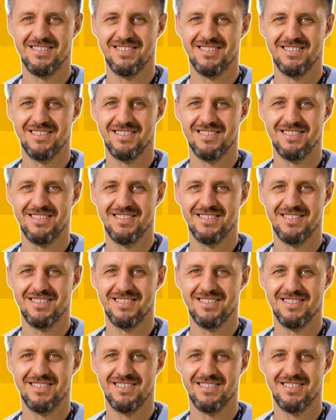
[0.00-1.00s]

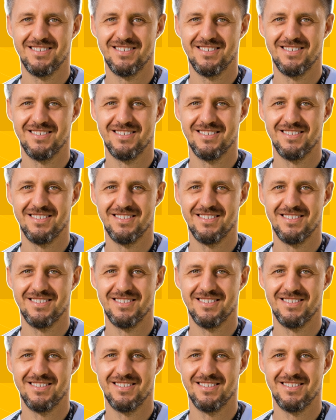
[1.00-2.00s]

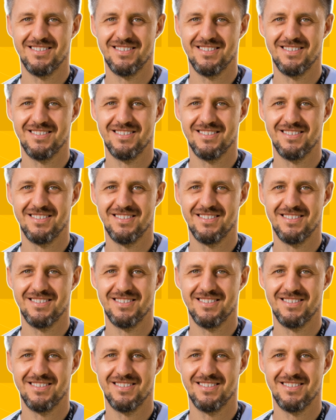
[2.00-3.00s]

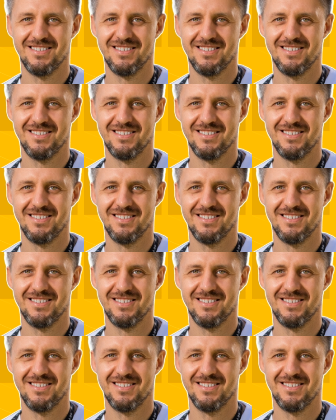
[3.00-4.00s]

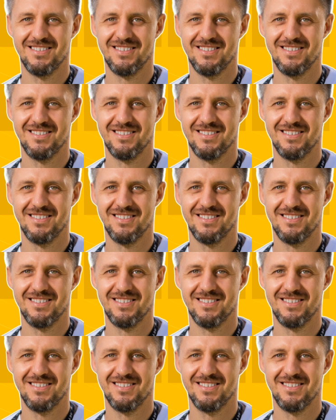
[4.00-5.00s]

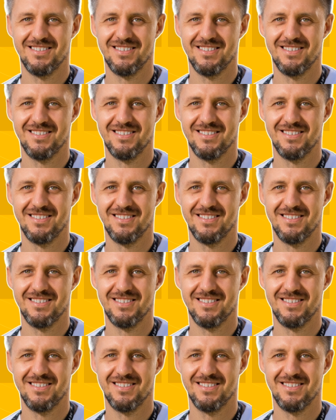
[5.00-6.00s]

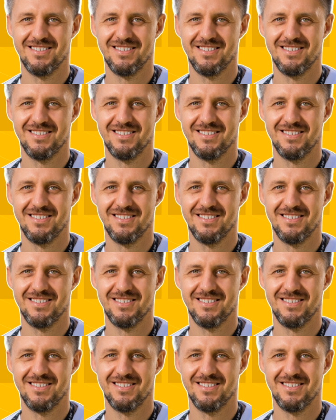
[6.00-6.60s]
The face doesn't move, so there is nothing to read.